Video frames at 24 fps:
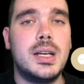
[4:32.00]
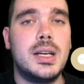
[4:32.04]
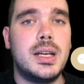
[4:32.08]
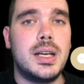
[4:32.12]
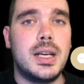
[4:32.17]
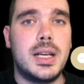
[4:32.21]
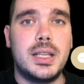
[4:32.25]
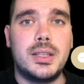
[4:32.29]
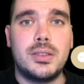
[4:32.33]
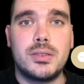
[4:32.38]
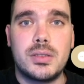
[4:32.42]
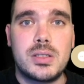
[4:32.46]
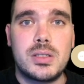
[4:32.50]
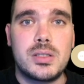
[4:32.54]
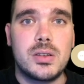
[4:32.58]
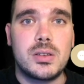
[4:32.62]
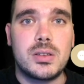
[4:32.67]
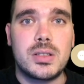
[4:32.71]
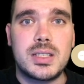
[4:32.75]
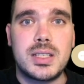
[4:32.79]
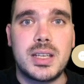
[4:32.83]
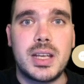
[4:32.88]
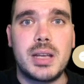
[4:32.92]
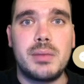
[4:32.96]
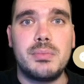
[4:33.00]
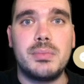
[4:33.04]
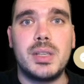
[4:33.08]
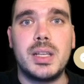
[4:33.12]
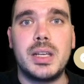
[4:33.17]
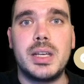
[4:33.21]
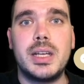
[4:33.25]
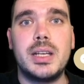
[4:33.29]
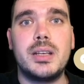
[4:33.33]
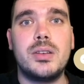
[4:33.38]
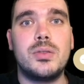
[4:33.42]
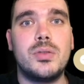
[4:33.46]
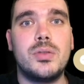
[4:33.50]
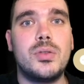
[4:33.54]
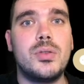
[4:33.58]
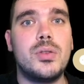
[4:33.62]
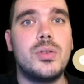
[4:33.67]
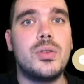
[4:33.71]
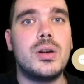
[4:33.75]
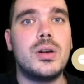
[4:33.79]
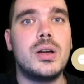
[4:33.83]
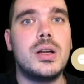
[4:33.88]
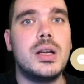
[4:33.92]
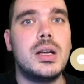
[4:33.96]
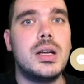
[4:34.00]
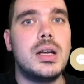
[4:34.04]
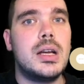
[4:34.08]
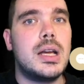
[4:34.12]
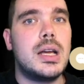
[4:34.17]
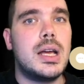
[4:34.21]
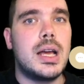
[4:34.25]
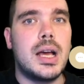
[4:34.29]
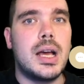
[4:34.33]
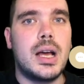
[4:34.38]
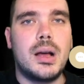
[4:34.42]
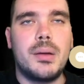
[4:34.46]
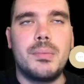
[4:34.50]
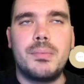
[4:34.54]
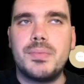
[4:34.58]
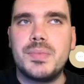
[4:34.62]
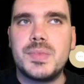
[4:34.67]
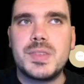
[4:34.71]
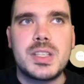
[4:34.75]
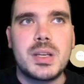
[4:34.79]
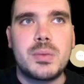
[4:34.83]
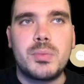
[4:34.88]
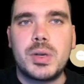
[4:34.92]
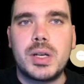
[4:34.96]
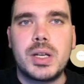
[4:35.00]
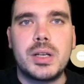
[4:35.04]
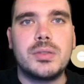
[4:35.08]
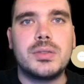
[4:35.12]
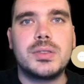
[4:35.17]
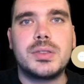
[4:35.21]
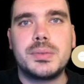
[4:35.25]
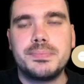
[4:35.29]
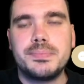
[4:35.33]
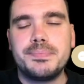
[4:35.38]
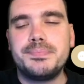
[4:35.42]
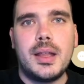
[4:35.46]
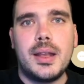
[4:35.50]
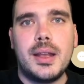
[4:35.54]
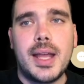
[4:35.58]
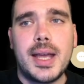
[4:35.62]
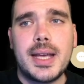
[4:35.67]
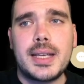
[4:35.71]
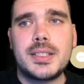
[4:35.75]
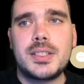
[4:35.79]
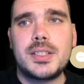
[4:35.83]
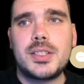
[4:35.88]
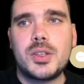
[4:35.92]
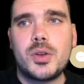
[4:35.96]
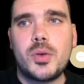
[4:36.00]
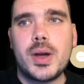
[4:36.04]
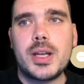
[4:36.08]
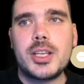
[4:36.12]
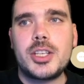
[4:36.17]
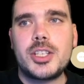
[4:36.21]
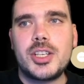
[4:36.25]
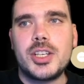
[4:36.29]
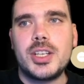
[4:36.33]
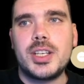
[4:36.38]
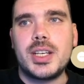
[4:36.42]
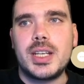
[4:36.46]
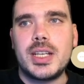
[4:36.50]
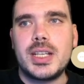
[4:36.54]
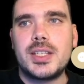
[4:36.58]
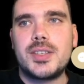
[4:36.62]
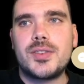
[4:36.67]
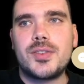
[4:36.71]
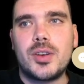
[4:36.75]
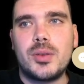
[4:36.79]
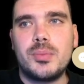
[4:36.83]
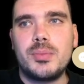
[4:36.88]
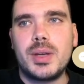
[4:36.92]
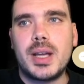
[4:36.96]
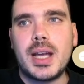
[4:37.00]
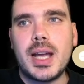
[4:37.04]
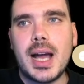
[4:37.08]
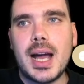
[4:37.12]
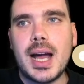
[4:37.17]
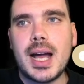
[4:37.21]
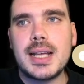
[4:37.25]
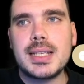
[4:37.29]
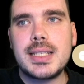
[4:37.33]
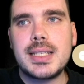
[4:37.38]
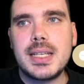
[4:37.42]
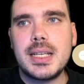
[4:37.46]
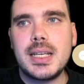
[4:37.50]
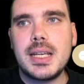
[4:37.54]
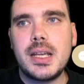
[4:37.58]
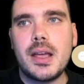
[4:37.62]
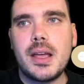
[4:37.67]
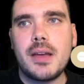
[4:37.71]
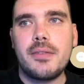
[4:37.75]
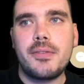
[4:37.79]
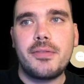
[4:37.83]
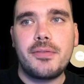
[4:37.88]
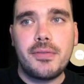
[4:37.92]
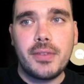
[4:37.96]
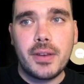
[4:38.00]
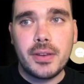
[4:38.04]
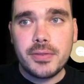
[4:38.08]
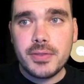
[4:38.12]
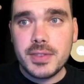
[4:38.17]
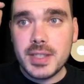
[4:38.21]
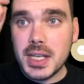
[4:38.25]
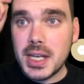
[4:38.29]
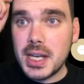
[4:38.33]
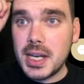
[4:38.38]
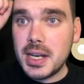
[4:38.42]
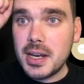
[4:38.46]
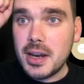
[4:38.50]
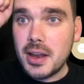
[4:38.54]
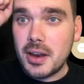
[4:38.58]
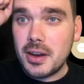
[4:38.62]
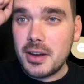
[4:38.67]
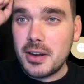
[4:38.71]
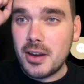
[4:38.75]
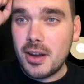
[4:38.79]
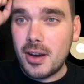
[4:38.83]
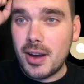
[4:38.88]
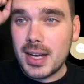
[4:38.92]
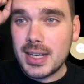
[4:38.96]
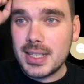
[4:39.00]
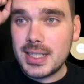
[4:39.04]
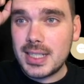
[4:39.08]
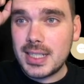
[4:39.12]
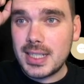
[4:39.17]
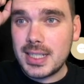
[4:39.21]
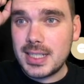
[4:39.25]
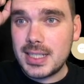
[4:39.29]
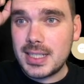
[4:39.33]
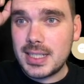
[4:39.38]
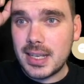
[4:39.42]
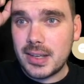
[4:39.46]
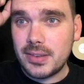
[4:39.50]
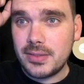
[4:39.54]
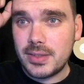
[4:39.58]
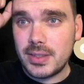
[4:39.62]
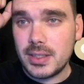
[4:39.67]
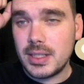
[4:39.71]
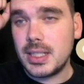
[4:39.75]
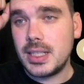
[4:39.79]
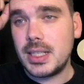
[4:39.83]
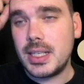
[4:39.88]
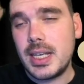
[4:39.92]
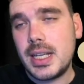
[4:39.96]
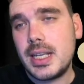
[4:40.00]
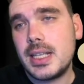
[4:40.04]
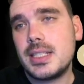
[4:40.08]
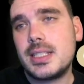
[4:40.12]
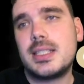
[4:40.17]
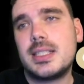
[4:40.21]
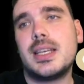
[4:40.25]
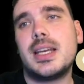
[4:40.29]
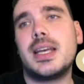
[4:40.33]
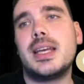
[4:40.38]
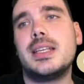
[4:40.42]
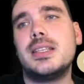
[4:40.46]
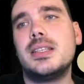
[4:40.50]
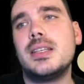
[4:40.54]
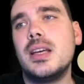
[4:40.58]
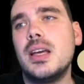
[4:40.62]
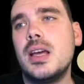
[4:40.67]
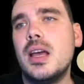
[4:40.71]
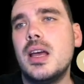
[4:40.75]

either a SOC team lead or um, someone else. Next question is from Carti 1597 He has said,